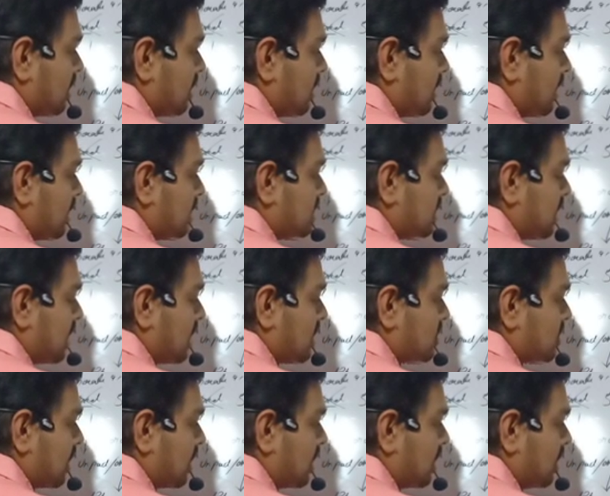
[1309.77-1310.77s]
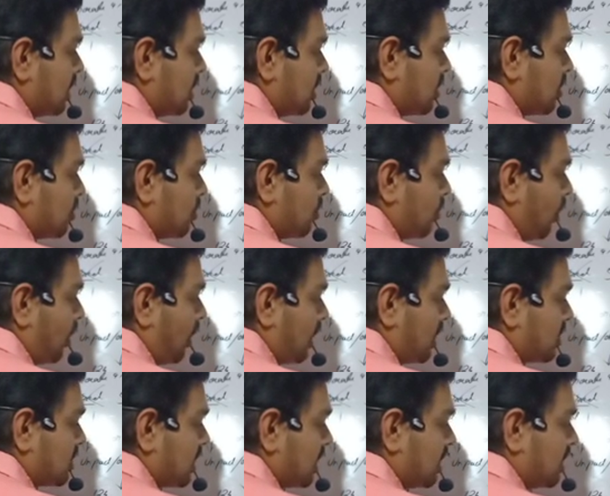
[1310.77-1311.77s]
Education
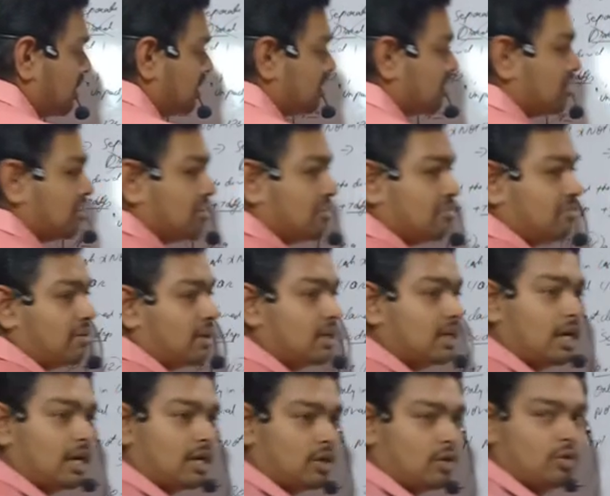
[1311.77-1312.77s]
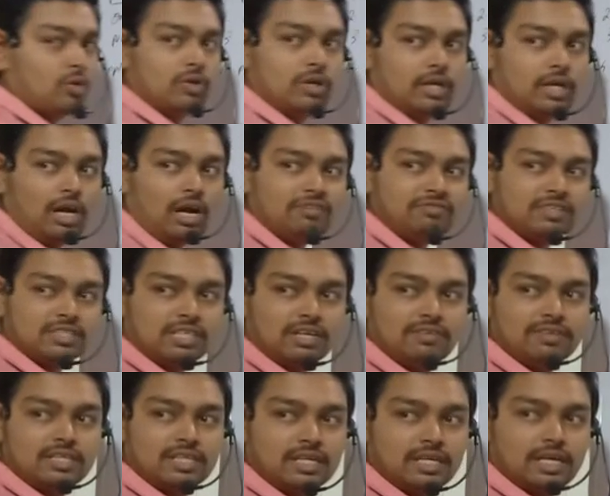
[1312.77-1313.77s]
Protection Fund account. After
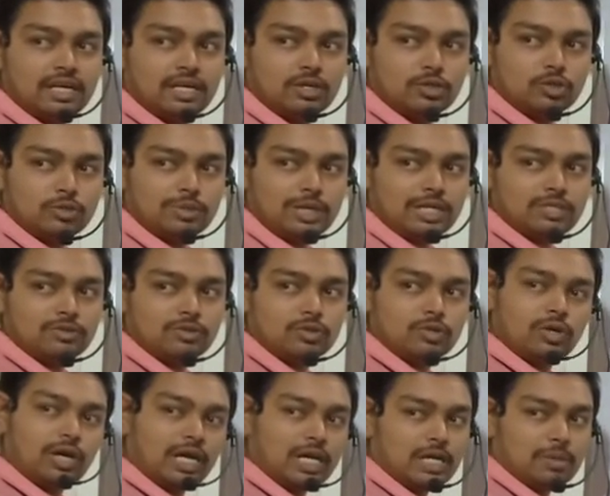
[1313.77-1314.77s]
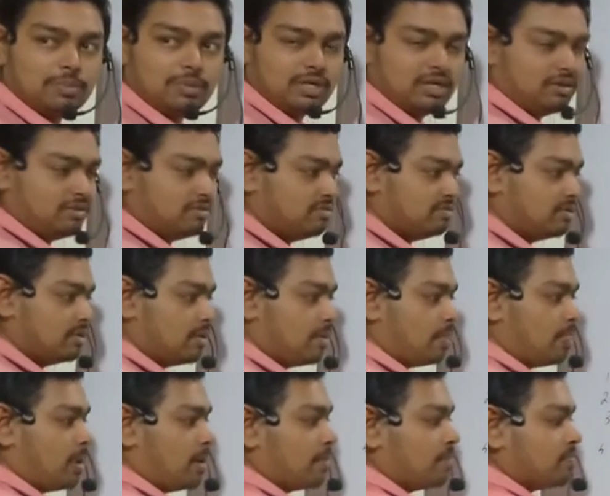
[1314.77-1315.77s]
7th year, you should transfer to IEPF.
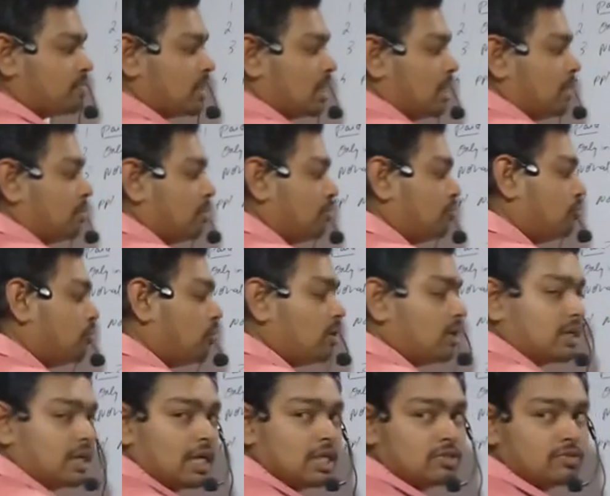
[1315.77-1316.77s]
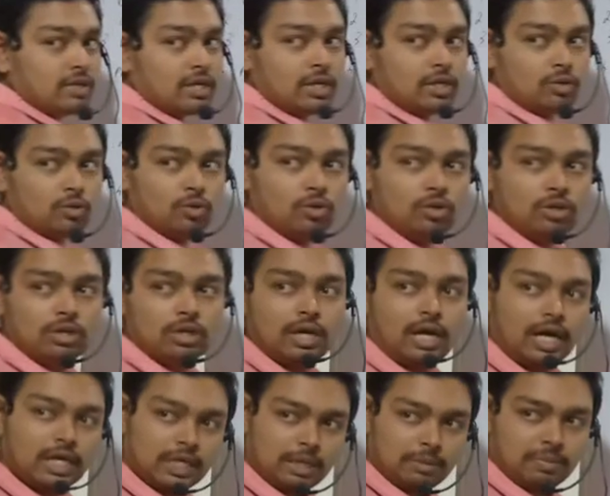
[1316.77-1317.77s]
Before transferring to
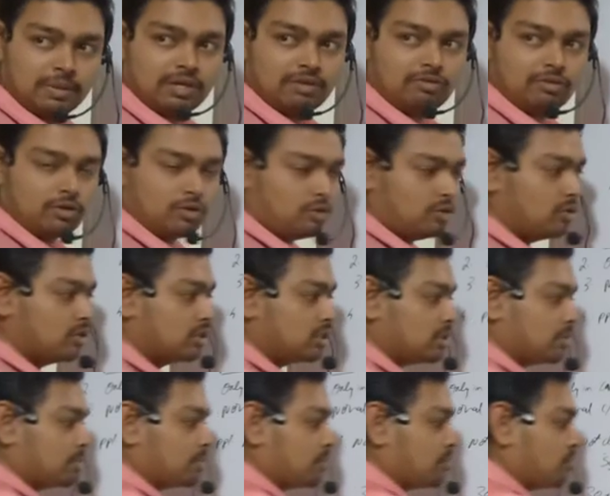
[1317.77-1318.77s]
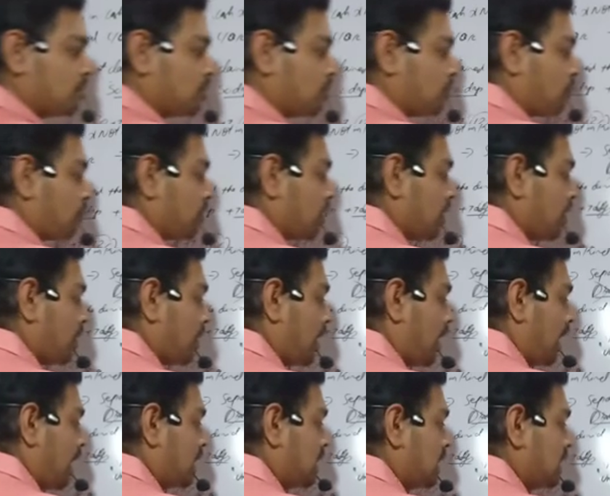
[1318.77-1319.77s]
IEPF account,
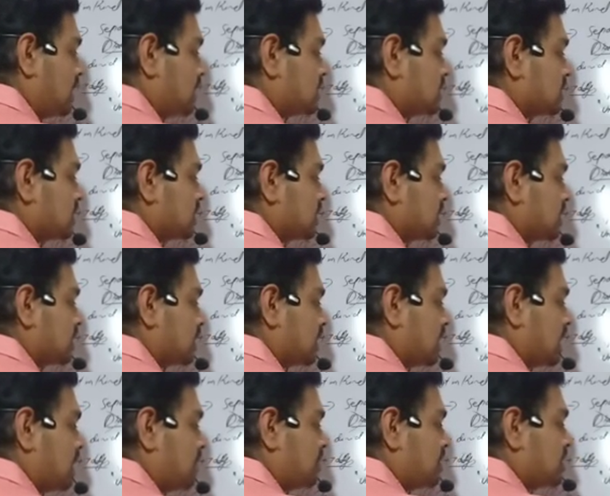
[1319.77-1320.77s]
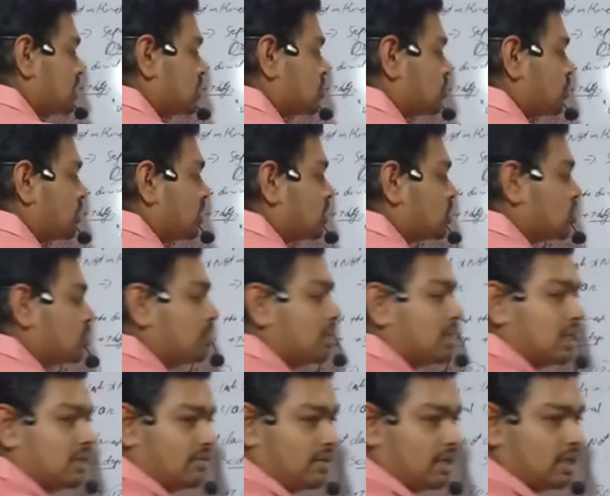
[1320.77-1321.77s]
at least 3 months notice should be
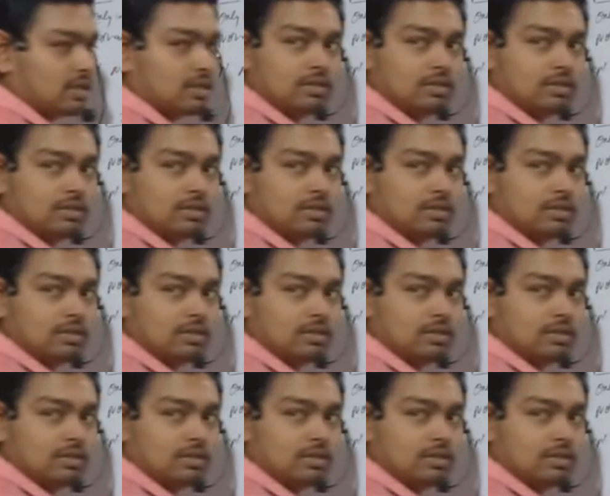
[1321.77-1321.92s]
given.